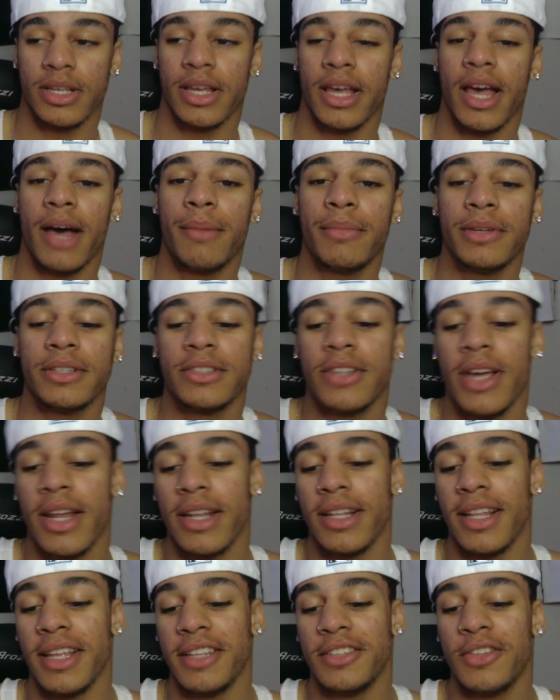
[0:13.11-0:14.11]
Okay, I'm going to try
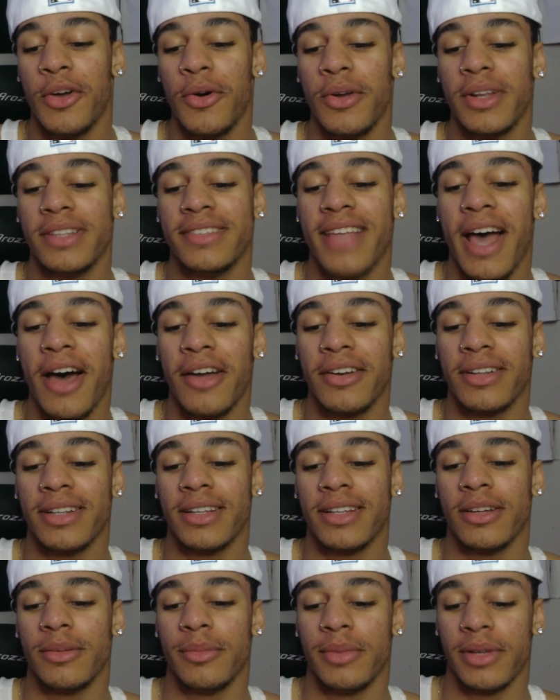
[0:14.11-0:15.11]
to, like, tone it down a
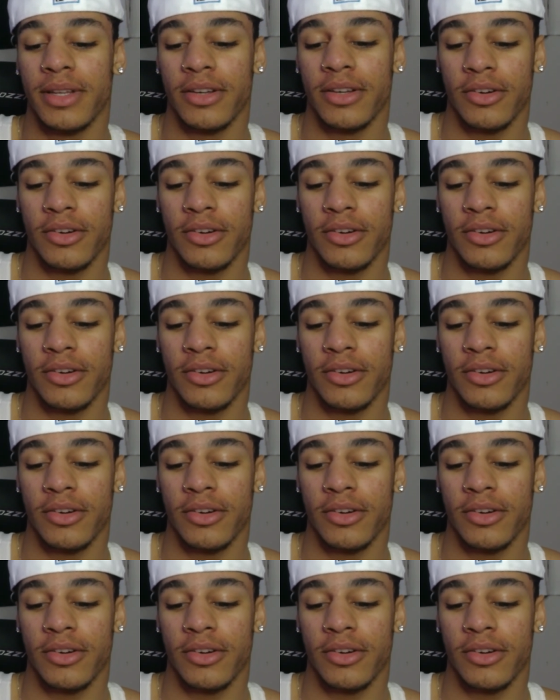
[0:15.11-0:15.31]
little bit.